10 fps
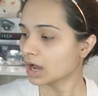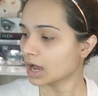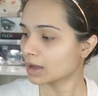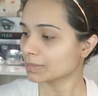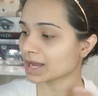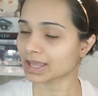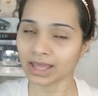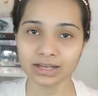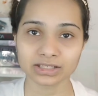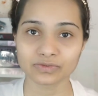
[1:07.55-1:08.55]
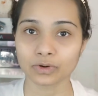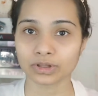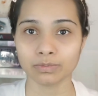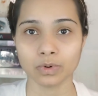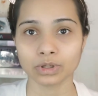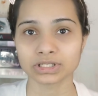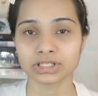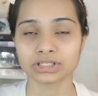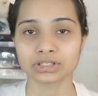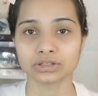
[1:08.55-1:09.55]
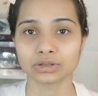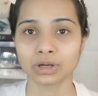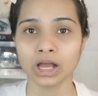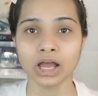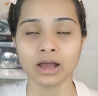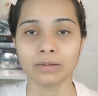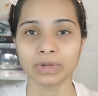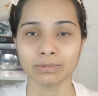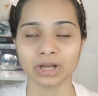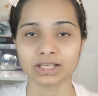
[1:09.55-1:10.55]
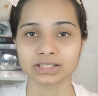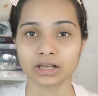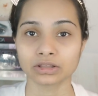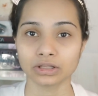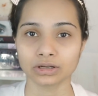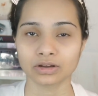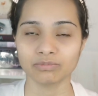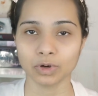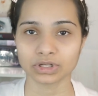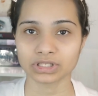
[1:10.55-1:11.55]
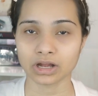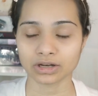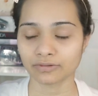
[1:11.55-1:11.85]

Um, again, it's for the pores. It's to minimize the look of pores on your